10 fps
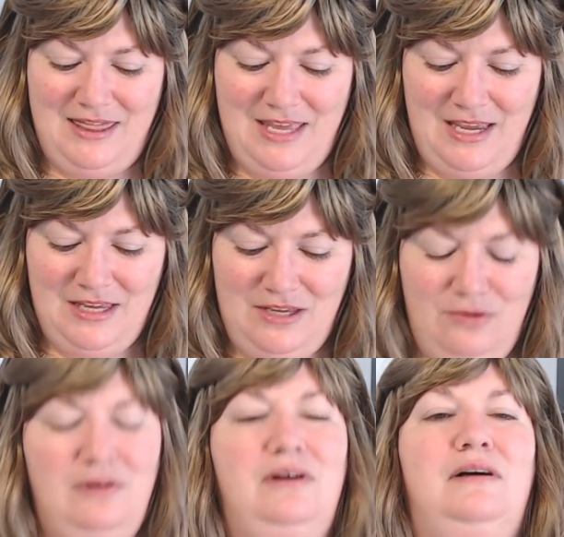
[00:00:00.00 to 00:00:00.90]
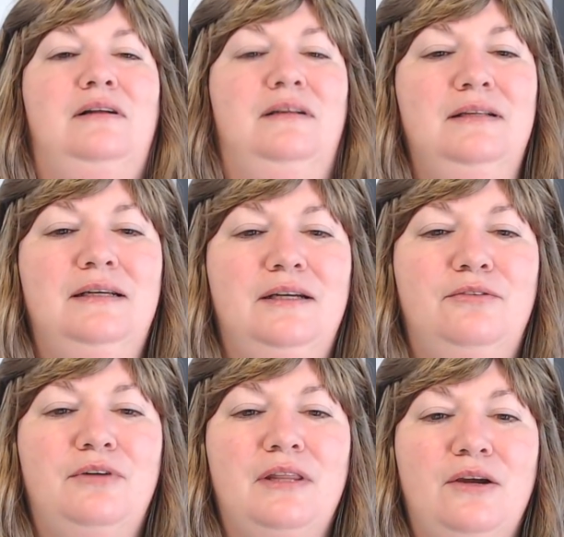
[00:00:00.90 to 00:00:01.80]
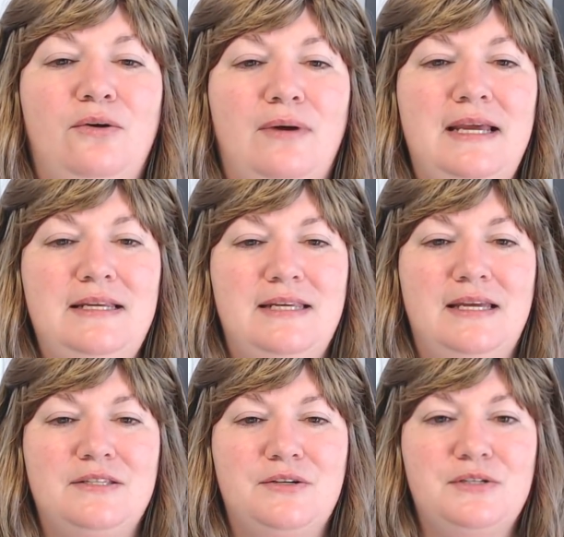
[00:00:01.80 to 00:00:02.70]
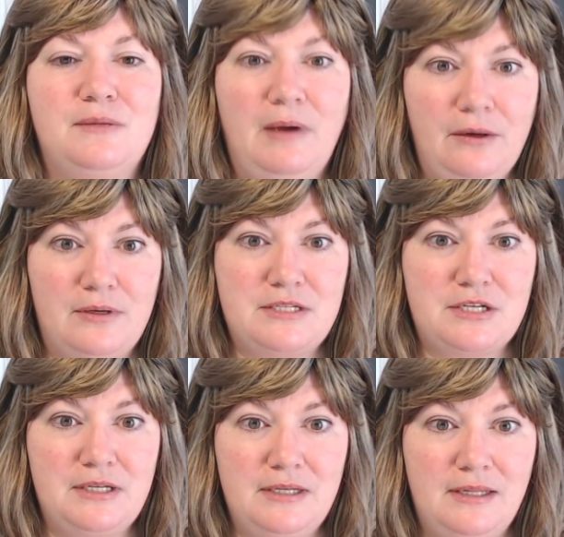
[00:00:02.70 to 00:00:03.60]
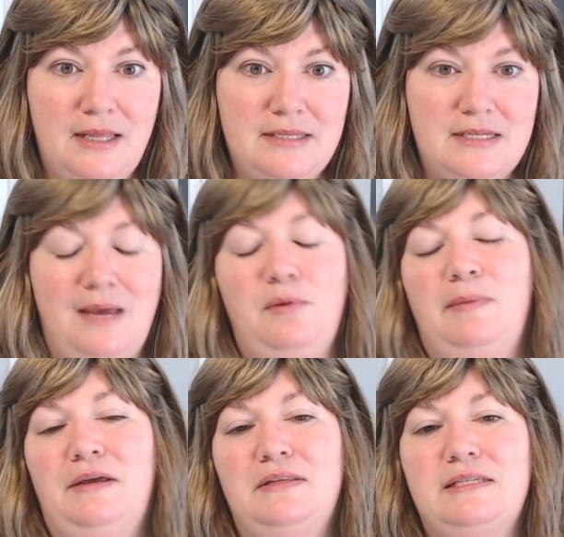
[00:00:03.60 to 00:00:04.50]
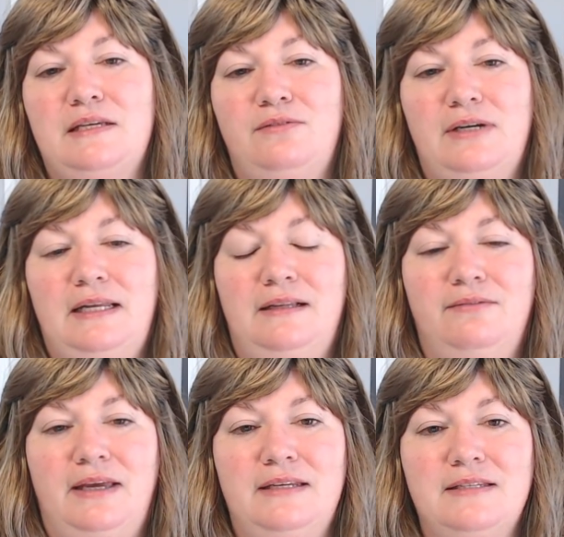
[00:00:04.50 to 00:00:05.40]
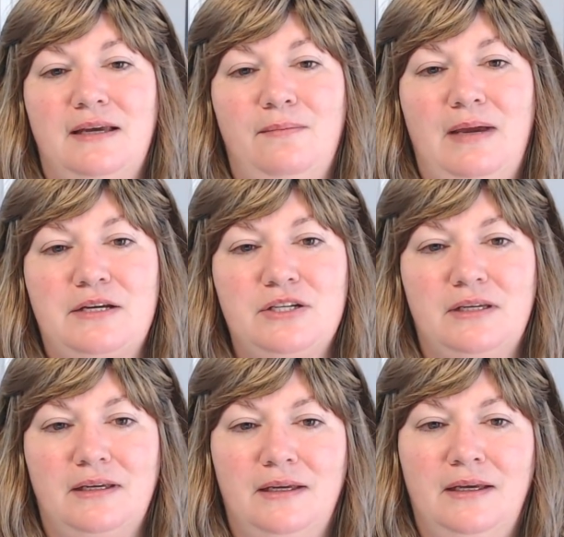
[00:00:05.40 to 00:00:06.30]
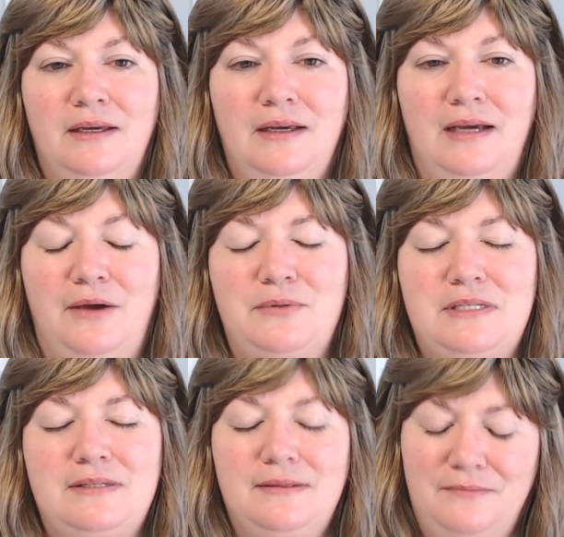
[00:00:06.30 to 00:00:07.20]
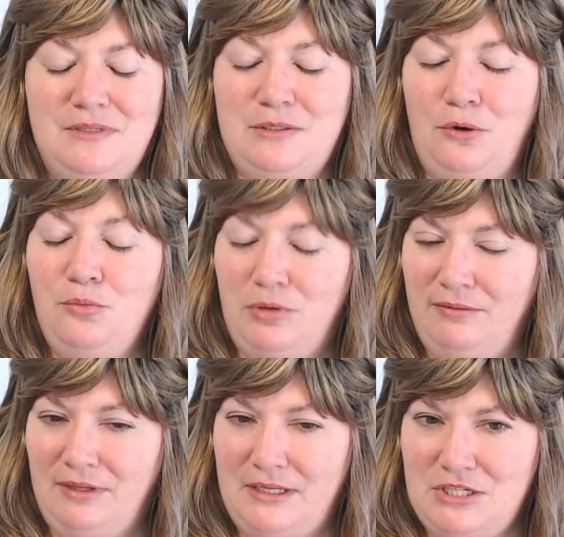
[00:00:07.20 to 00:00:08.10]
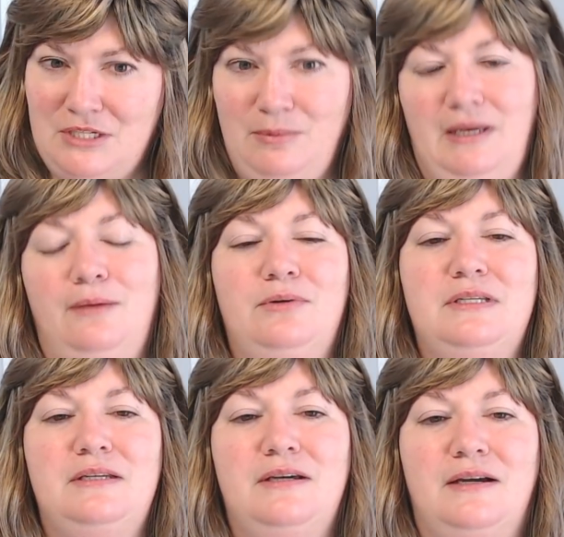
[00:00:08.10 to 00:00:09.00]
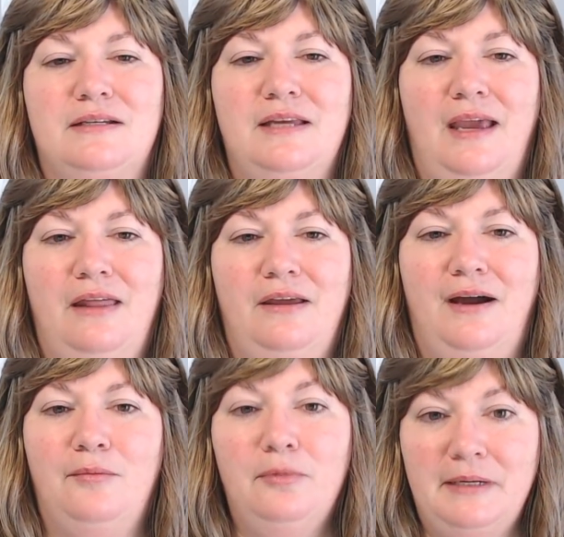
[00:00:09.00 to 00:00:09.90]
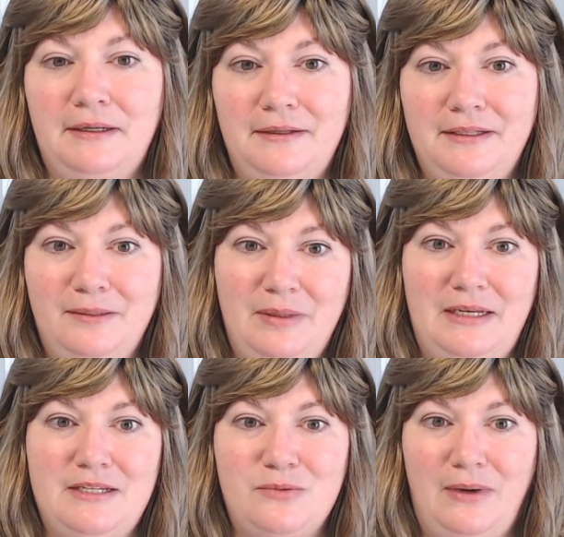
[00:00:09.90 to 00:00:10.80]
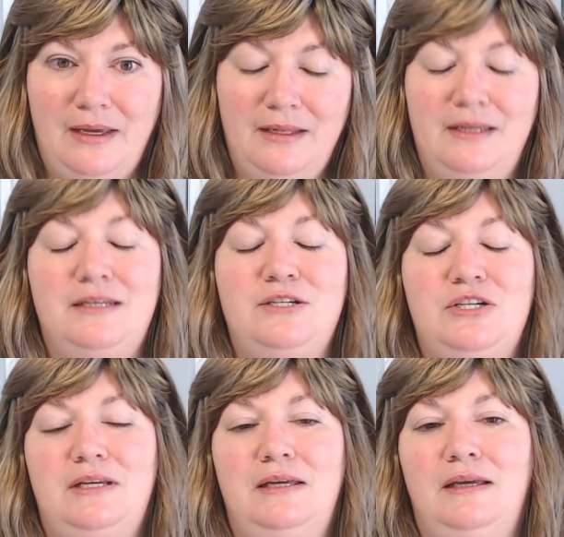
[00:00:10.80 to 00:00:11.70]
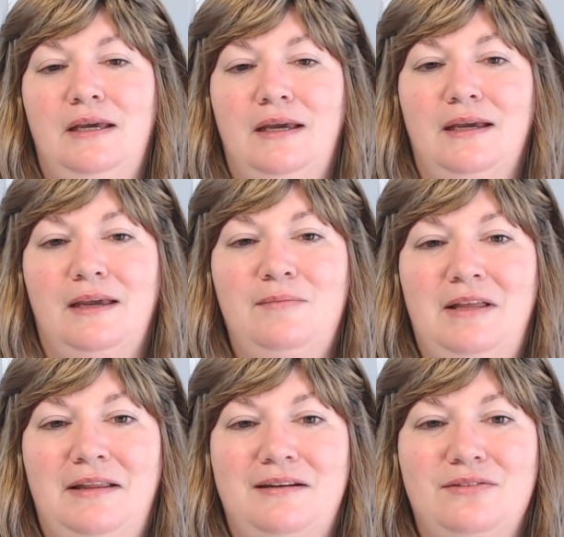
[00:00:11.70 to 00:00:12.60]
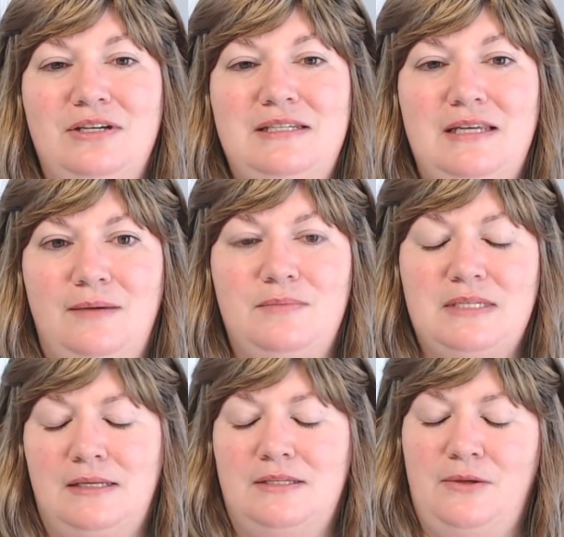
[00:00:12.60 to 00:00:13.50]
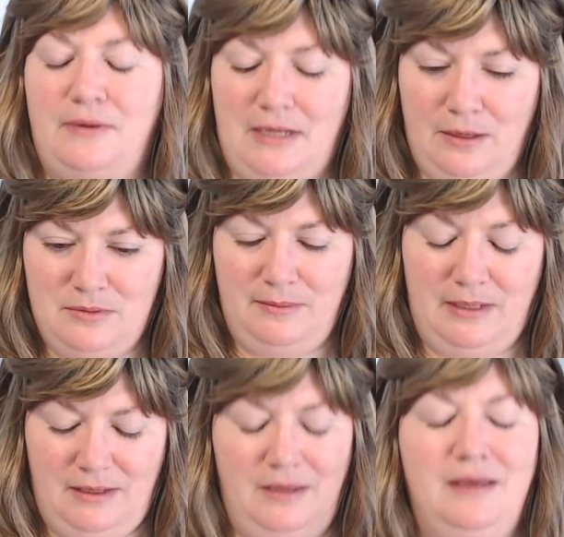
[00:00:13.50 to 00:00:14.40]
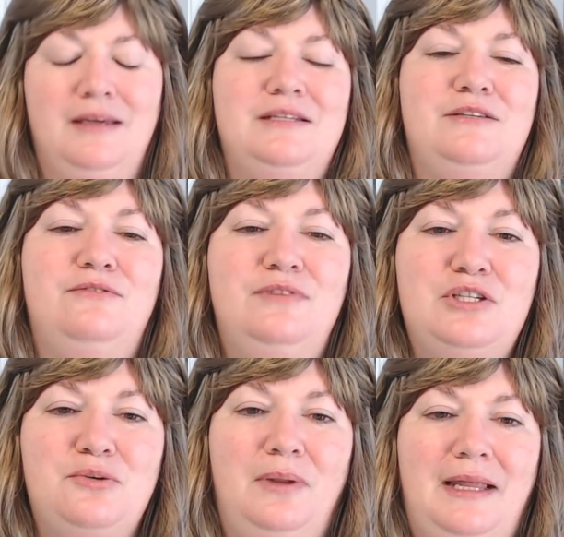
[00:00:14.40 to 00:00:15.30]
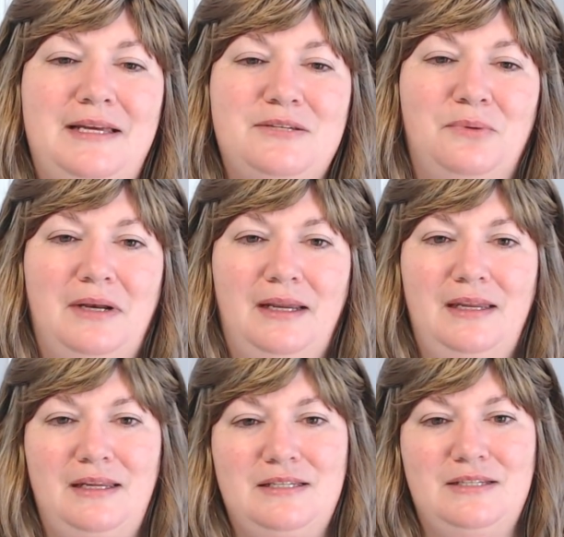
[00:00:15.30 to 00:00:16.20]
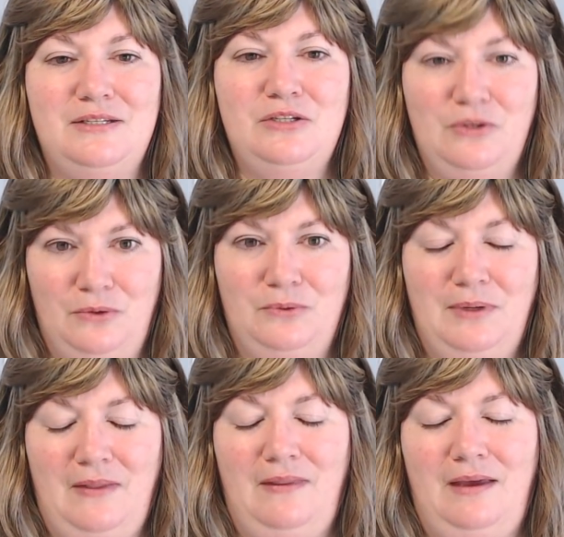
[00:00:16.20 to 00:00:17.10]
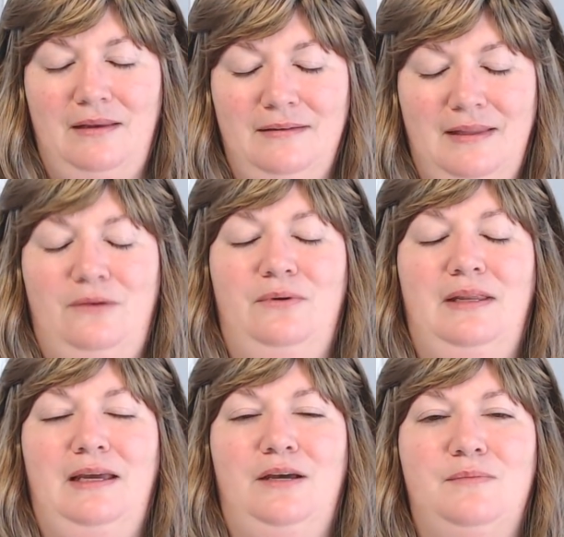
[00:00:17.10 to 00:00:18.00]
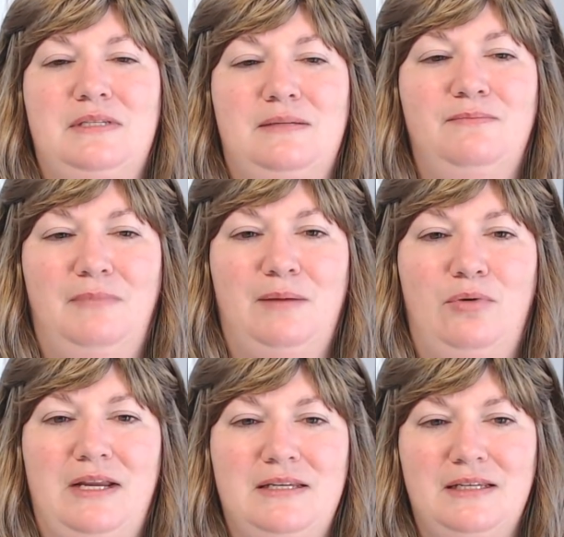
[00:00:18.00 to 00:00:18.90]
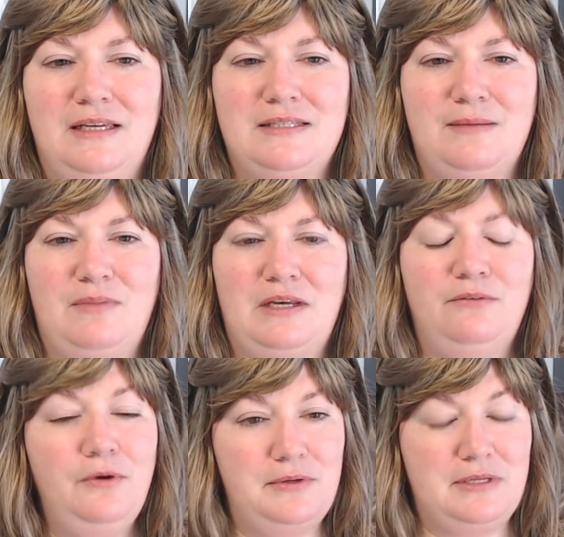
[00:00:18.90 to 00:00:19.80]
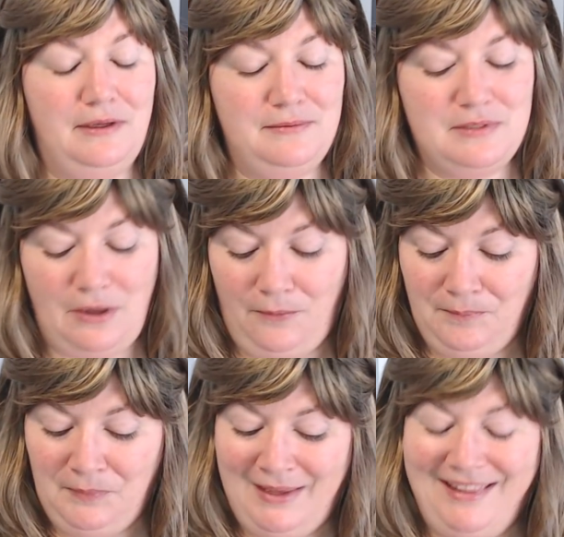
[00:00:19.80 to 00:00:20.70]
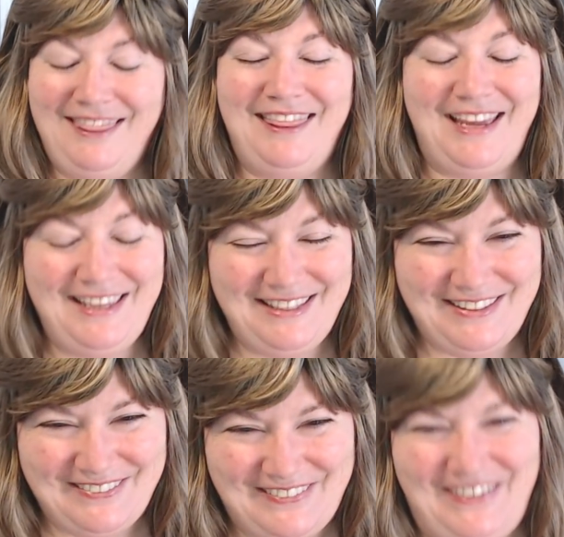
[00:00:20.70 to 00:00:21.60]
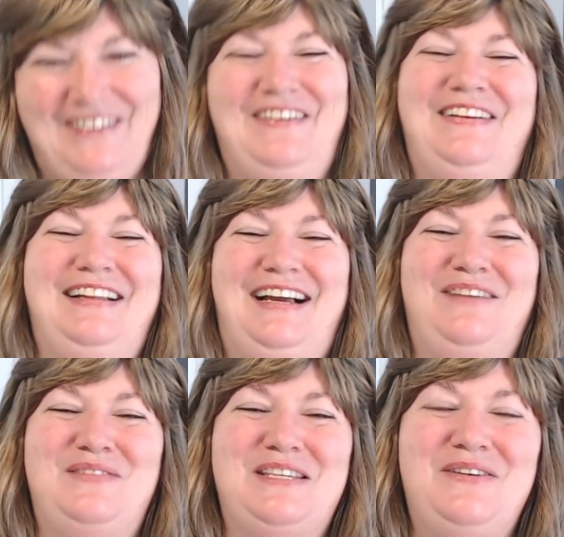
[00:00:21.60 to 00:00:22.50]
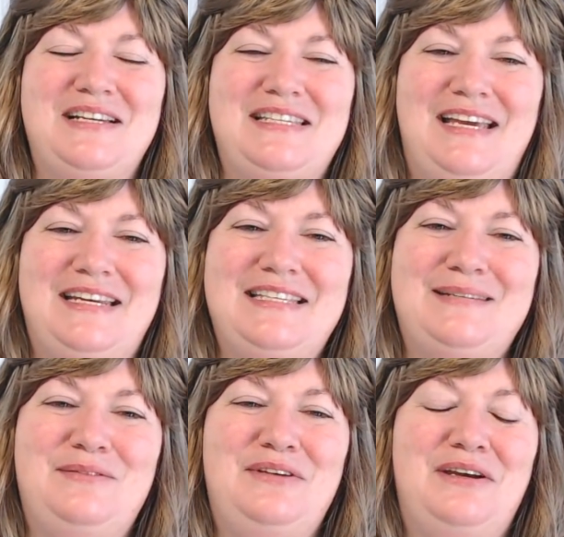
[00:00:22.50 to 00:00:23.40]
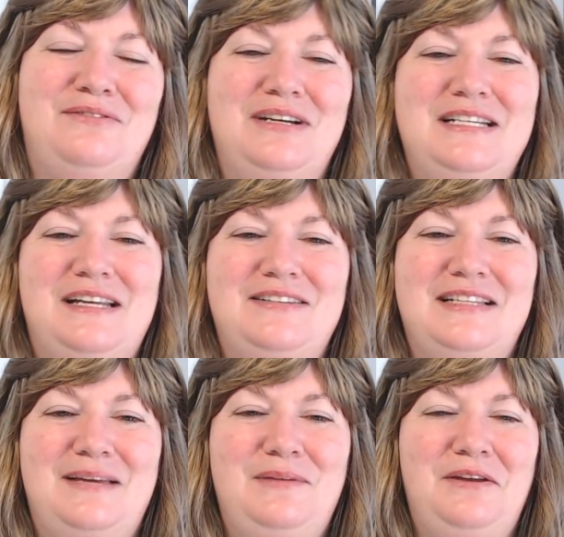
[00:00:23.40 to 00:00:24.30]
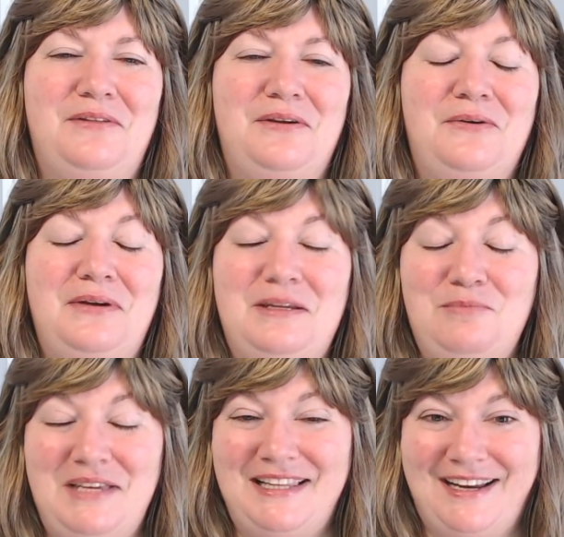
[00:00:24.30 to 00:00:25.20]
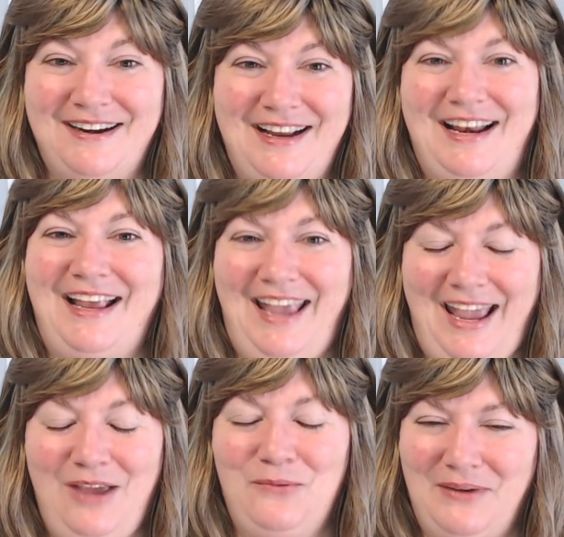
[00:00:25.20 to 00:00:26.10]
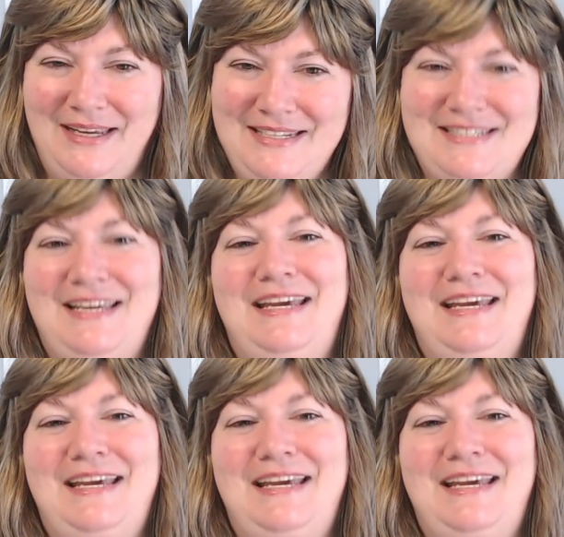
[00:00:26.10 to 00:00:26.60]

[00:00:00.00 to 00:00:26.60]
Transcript: Thank you all for the great answers to my question last time about the Silver Needle event. I was so privileged to be able to talk to Kathy Haberman a little bit as well, and she gave me a lot of good tips, and so it helps me to visualize what I need to do, and that really helps my brain to get something to focus on. So thank you all. I'm so excited. Some of you have reached out to let me know that you're going to be there, and I can't wait.